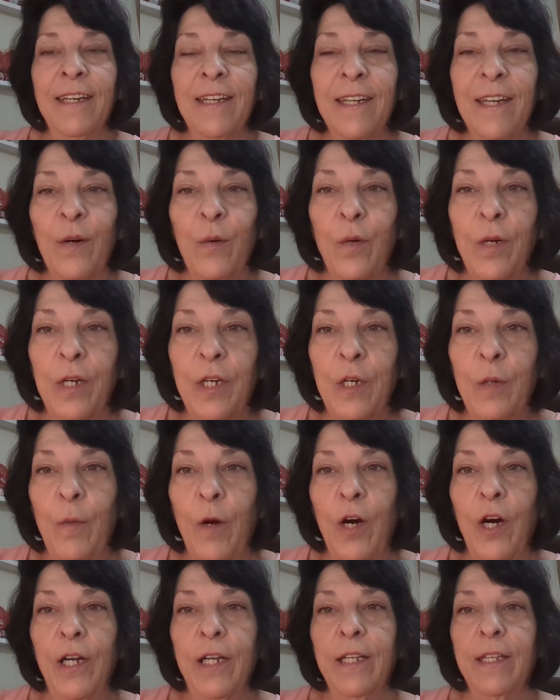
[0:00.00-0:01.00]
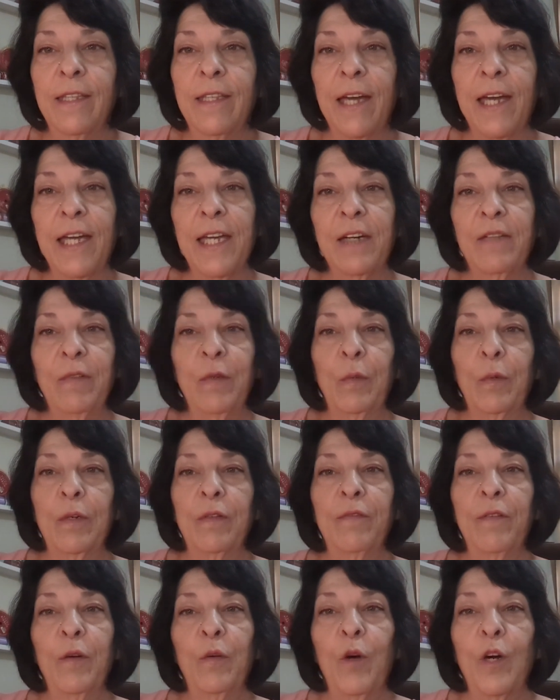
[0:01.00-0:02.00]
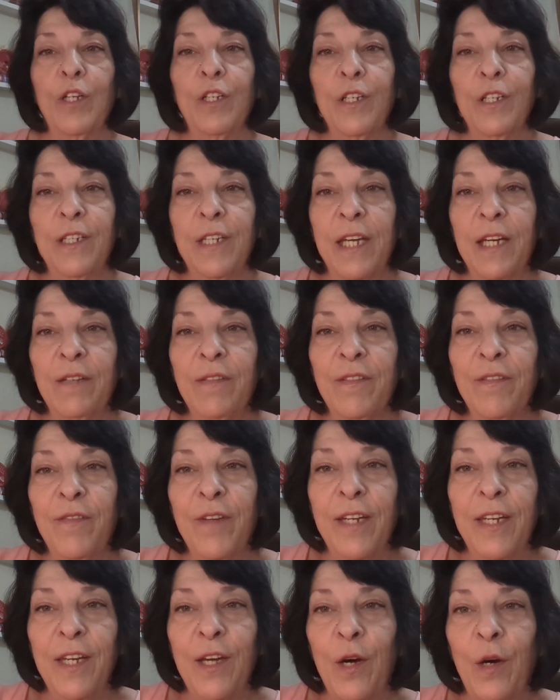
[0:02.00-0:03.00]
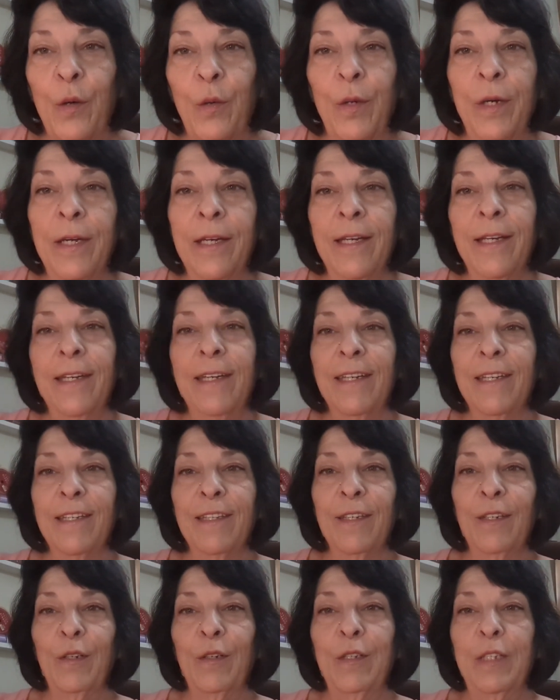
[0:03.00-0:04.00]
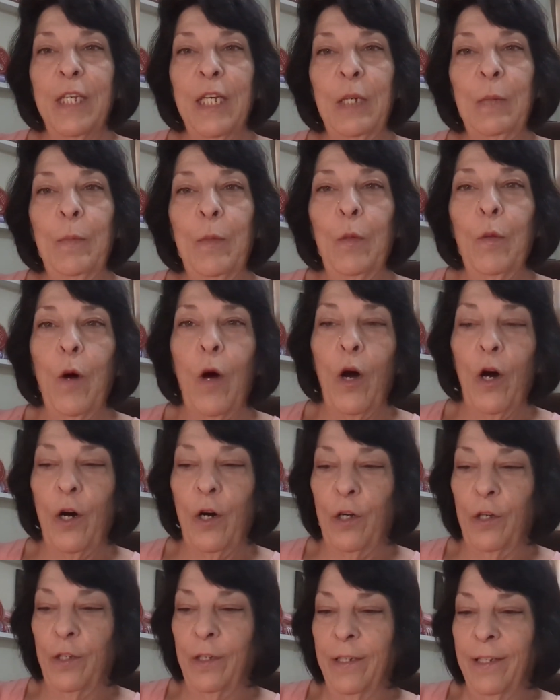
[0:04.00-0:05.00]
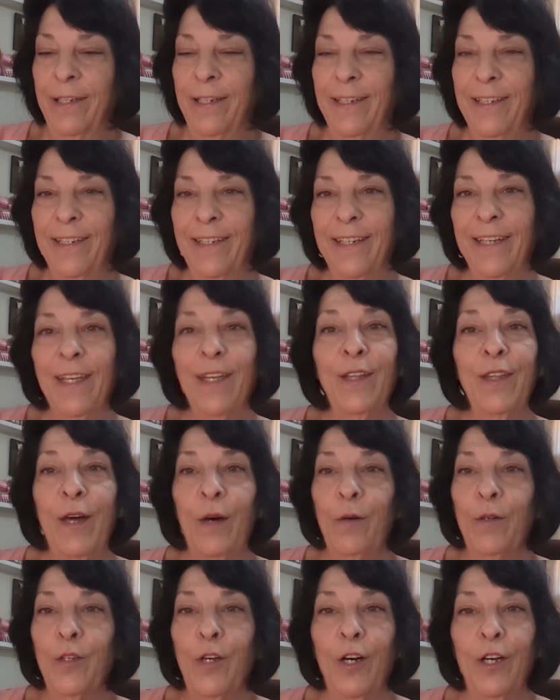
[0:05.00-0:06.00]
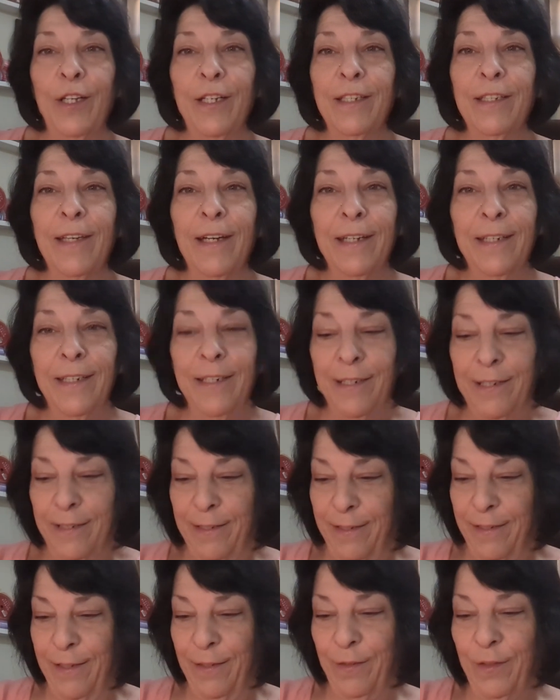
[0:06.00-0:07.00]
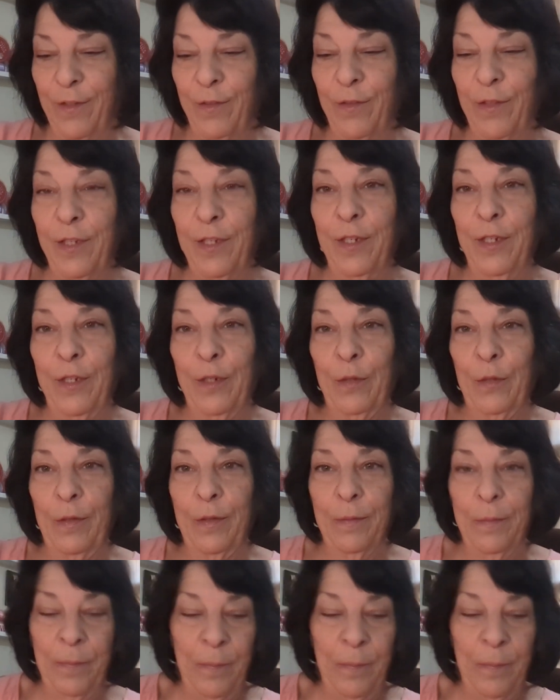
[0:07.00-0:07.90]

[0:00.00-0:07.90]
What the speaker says: I want to come on and thank everyone for watching Dave's video, his little Temu haul. That was all his idea. It was really cute.